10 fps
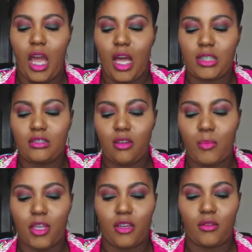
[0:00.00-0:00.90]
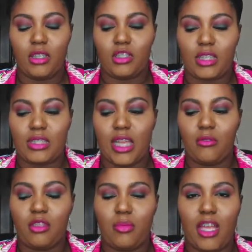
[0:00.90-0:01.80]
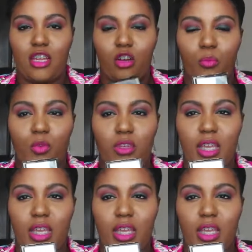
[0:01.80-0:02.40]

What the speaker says: Also up under it, just like with the Black Opal,